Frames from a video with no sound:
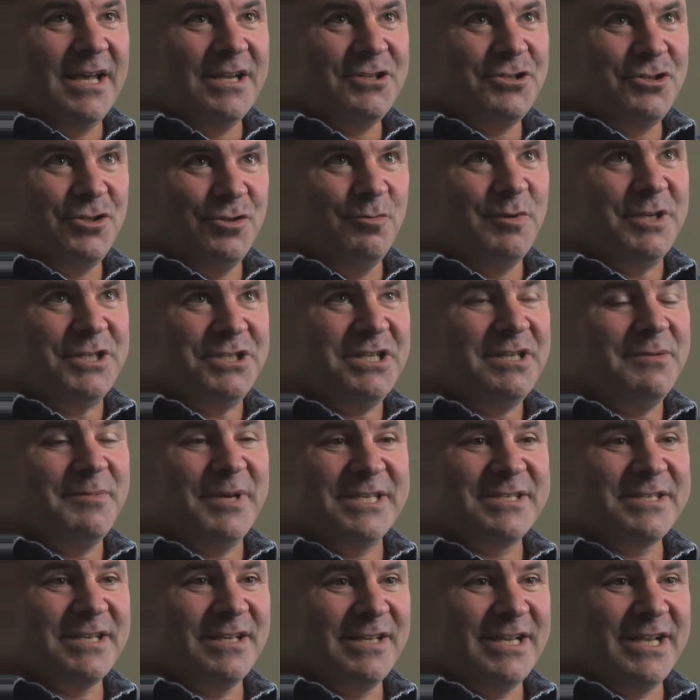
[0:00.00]
To which he
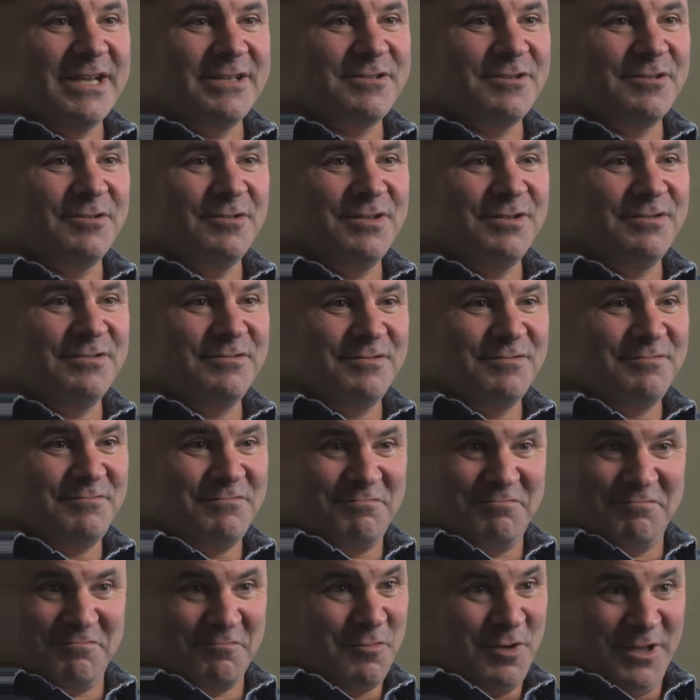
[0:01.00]
basically answered,
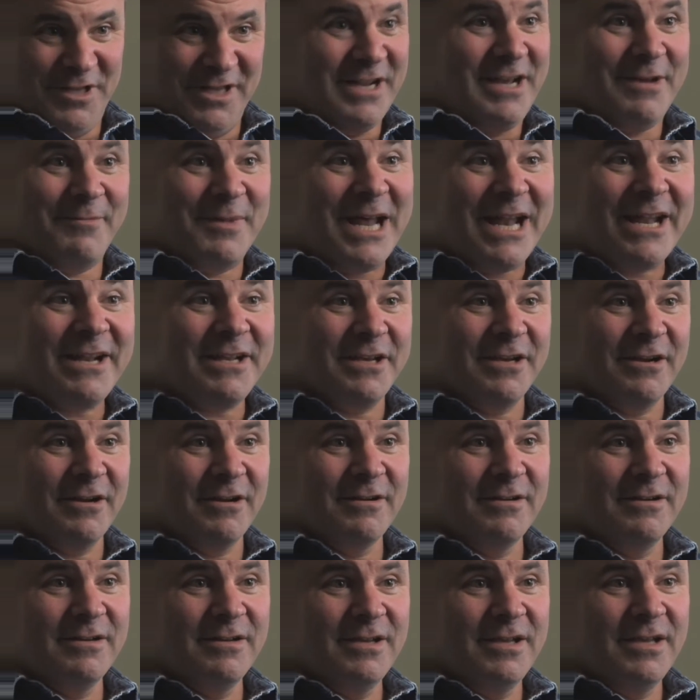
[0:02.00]
"Well, then I'm out of
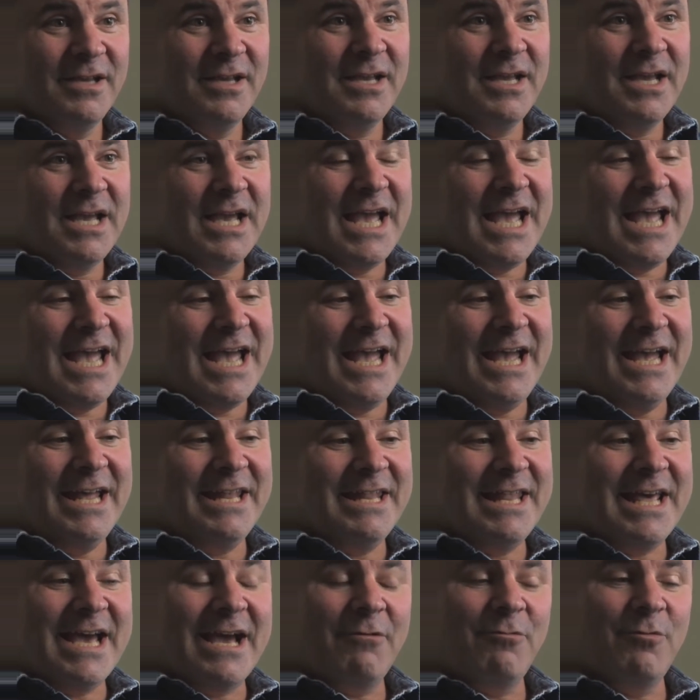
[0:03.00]
here."
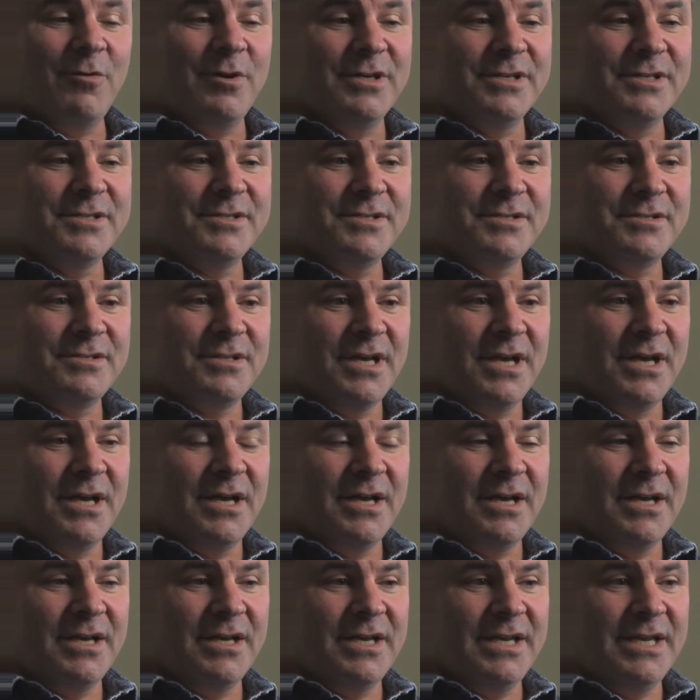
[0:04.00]
And that was
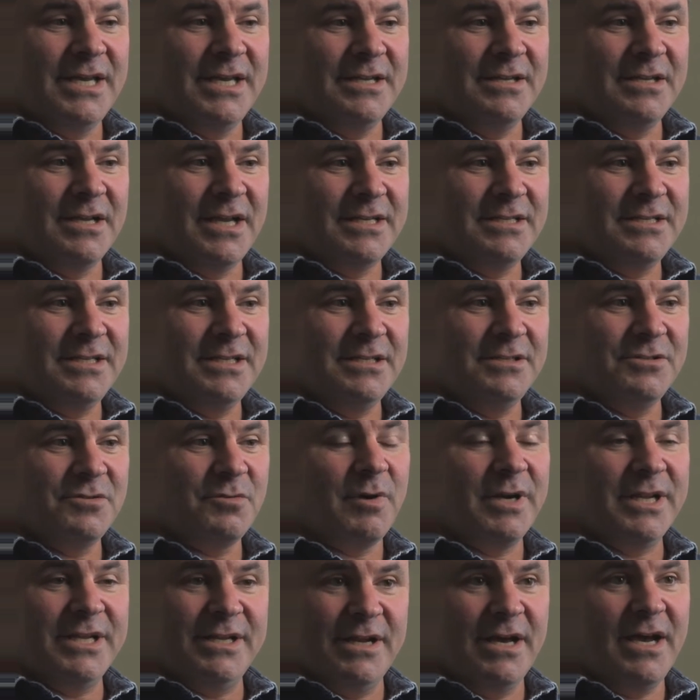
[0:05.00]
in
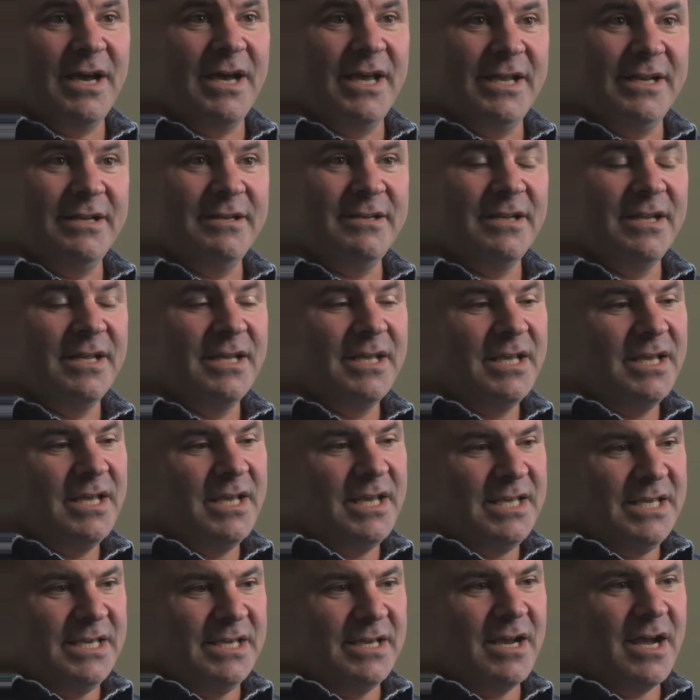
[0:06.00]
1929.
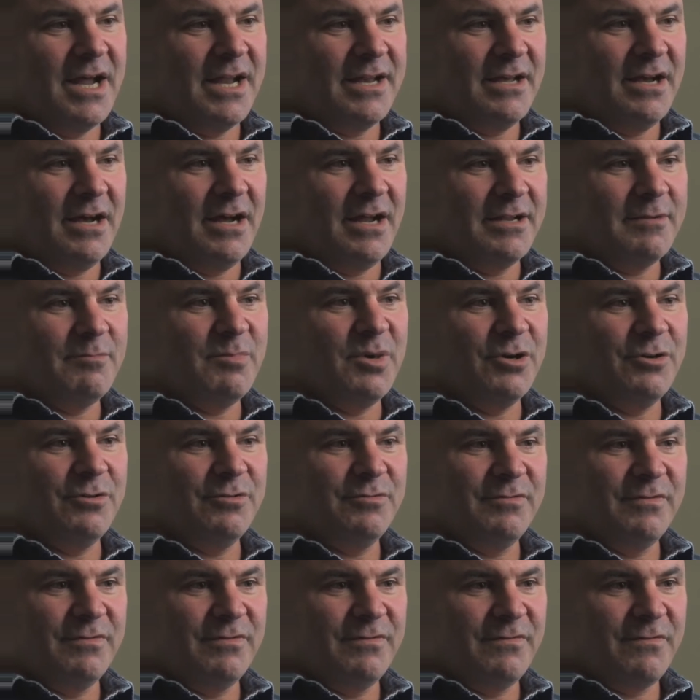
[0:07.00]
He got on a
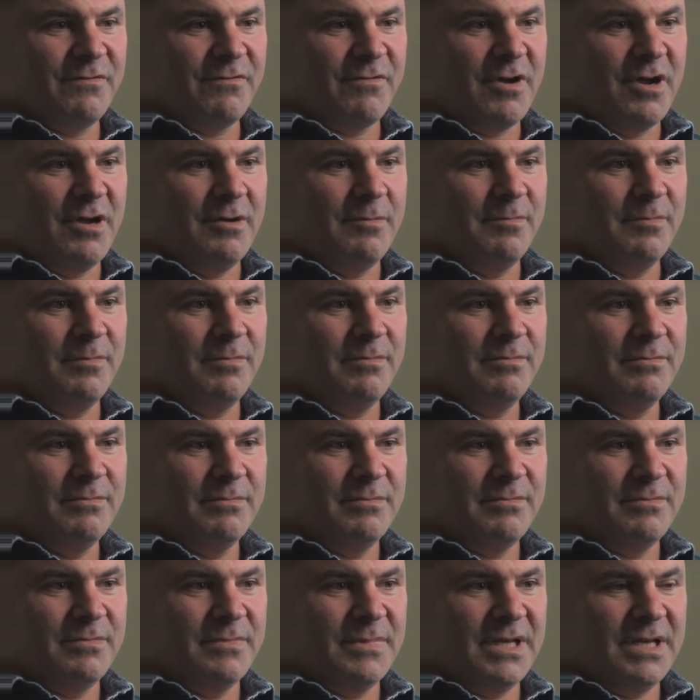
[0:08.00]
boat from
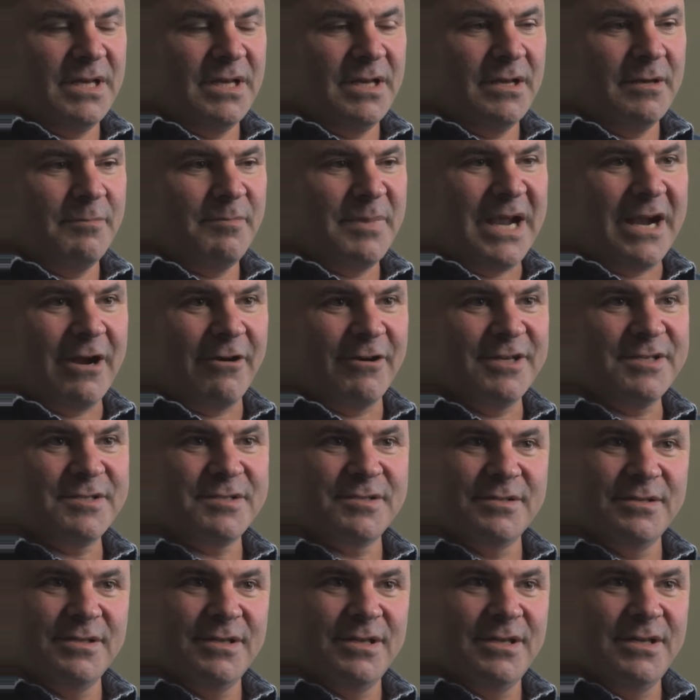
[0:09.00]

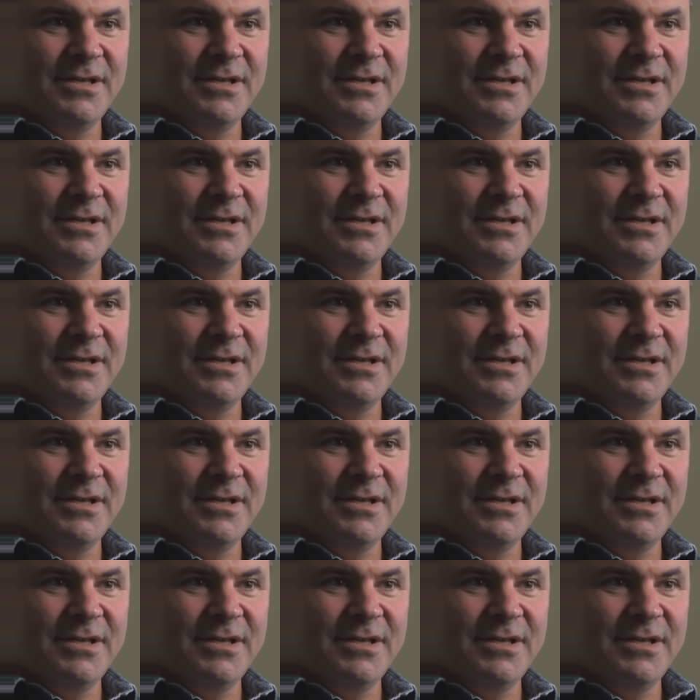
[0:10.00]
Paris,